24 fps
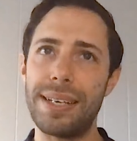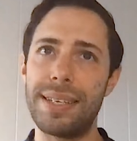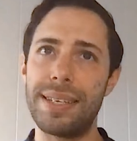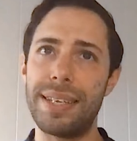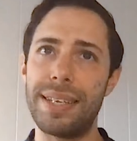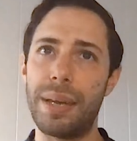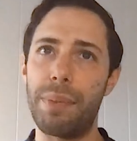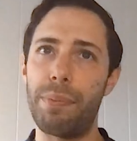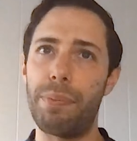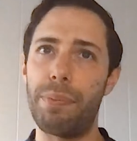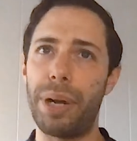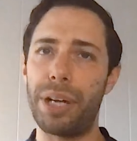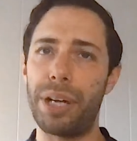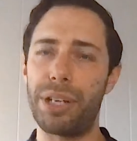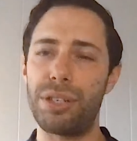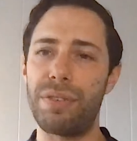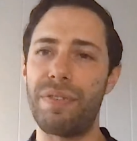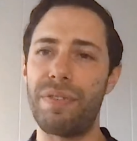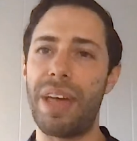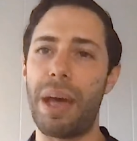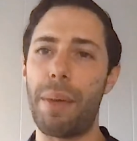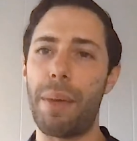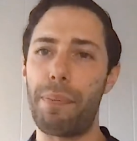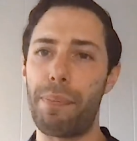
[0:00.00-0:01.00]
see a bunch of
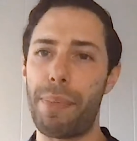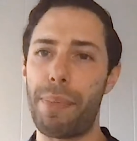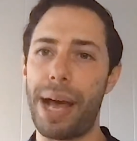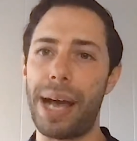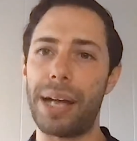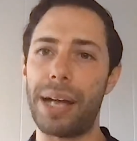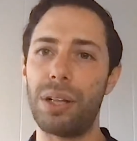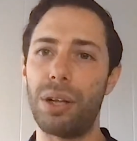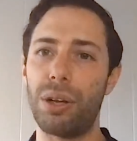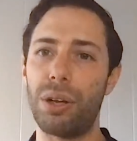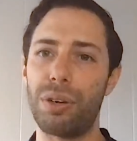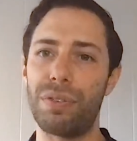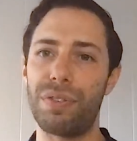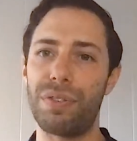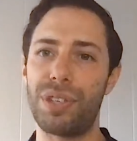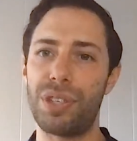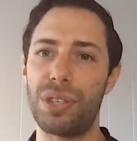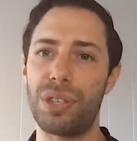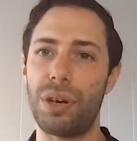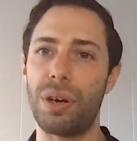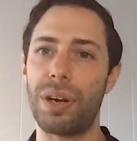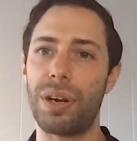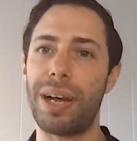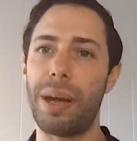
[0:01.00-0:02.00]
that backlog of
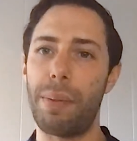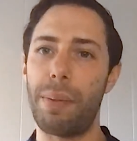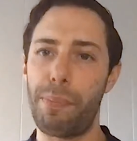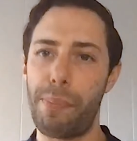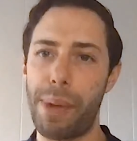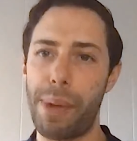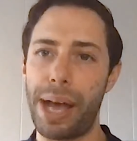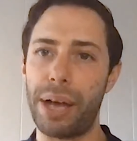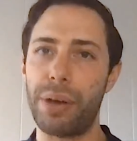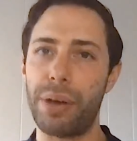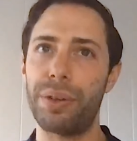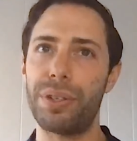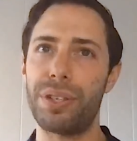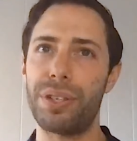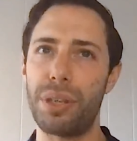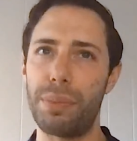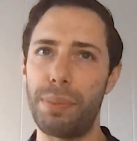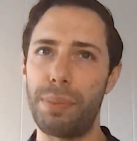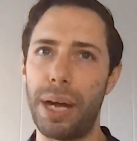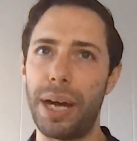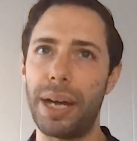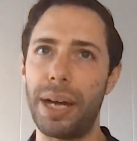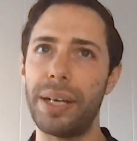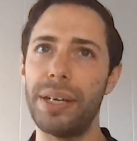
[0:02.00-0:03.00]
stock come back onto the
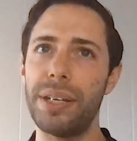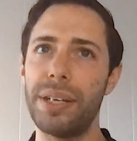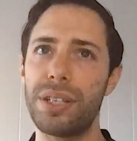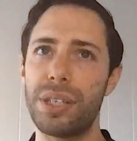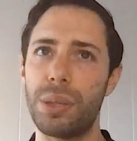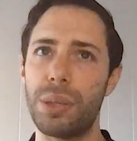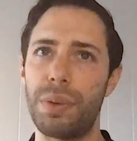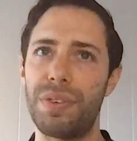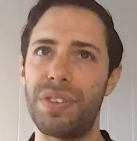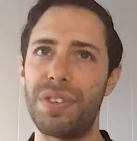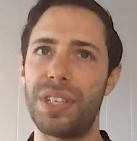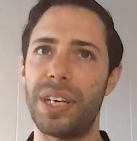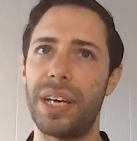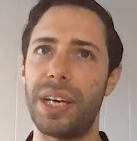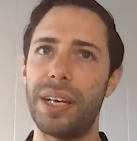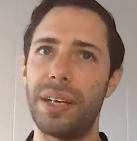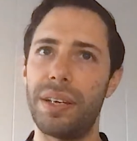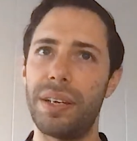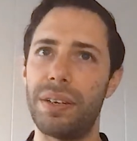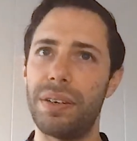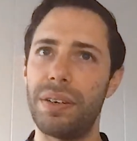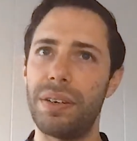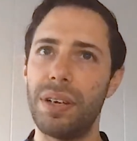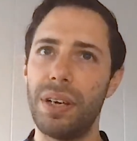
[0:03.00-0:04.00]
market. So we've
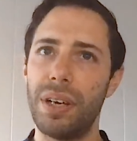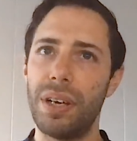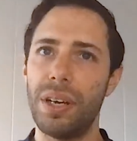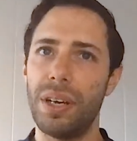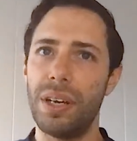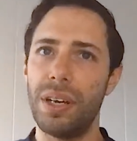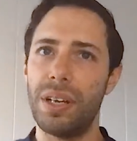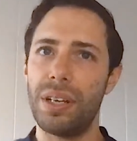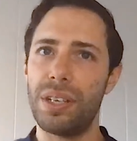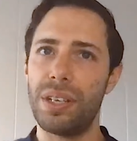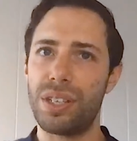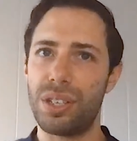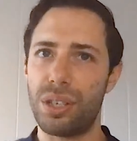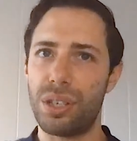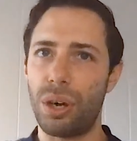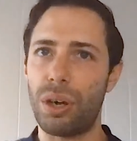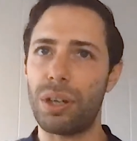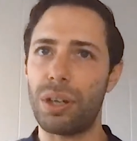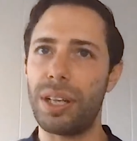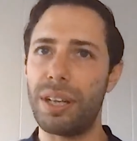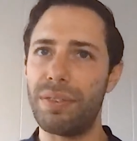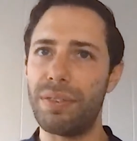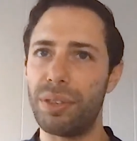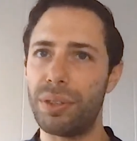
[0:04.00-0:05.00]
seen stock
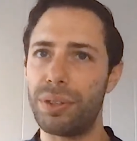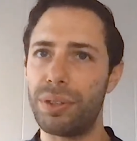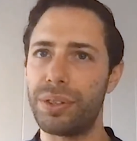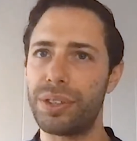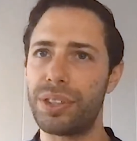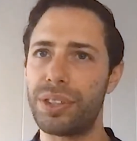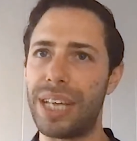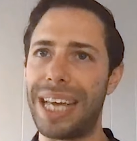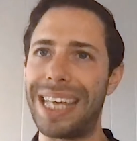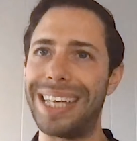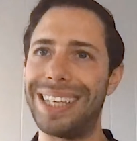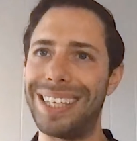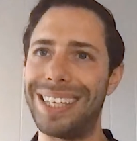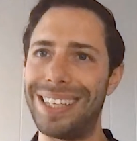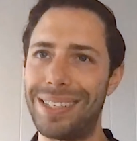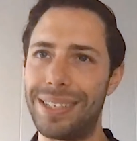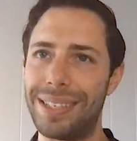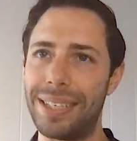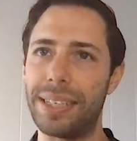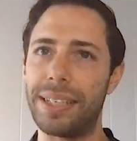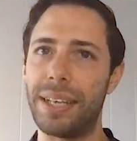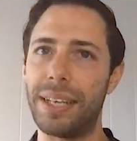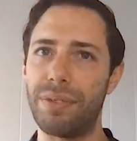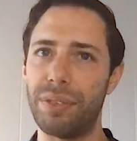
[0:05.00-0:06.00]
levels and
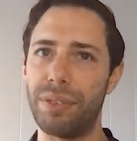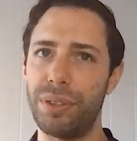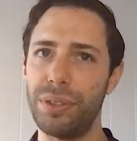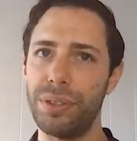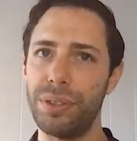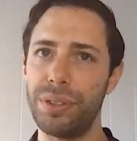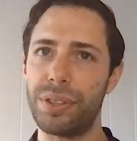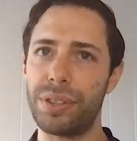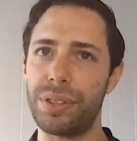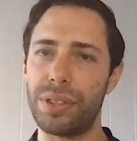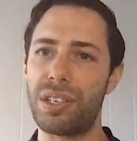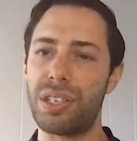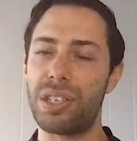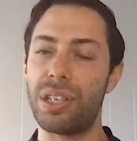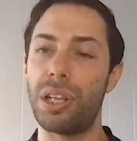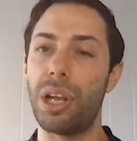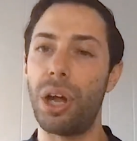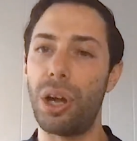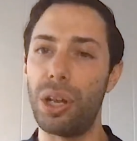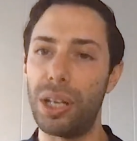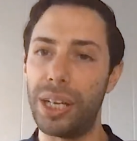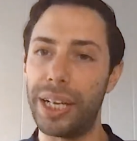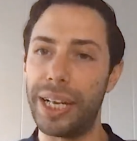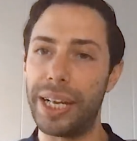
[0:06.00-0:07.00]
listing levels
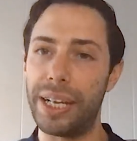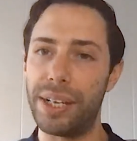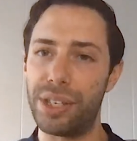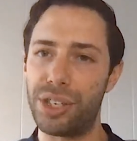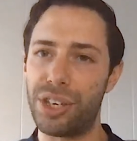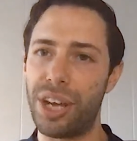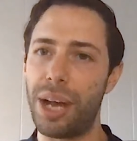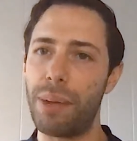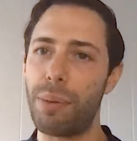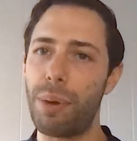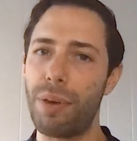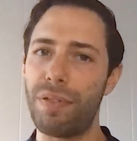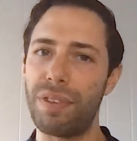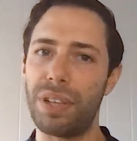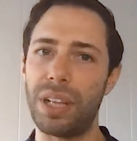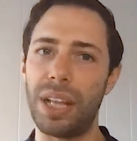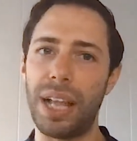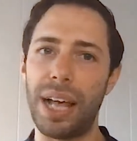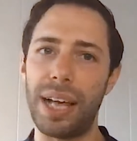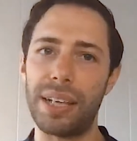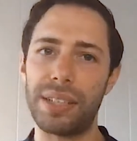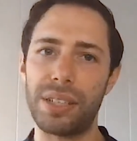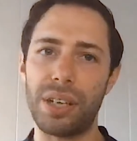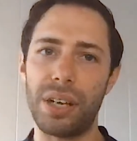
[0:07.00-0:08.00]
slowly inch up over the
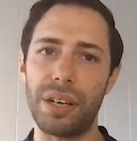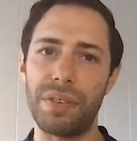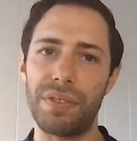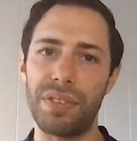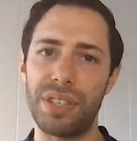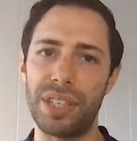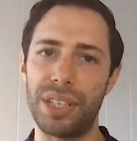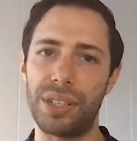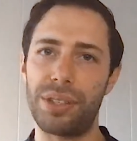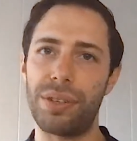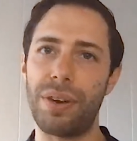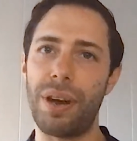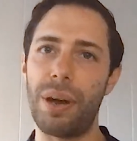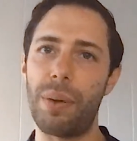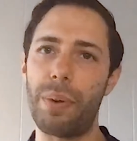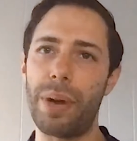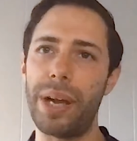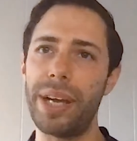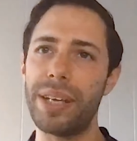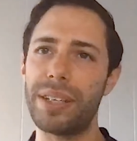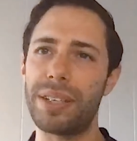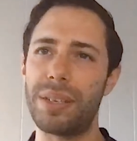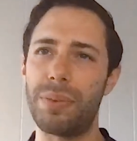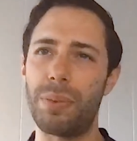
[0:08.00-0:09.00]
last kind of 6 or 8
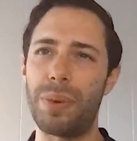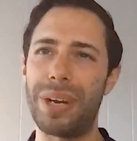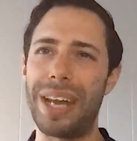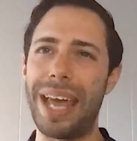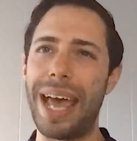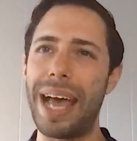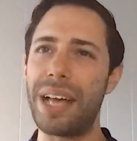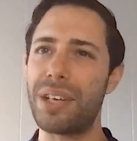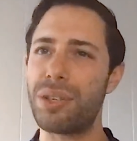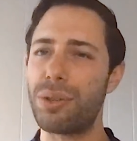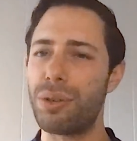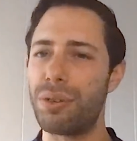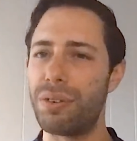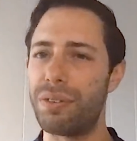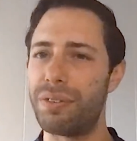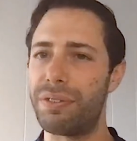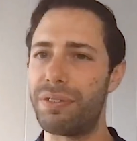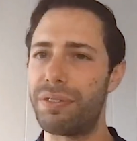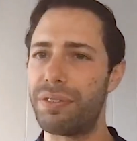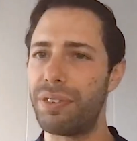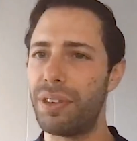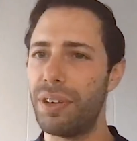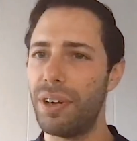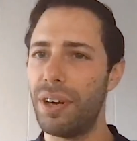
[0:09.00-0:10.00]
weeks. And we're now sort
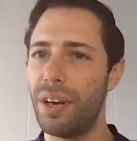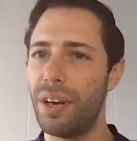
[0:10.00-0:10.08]
of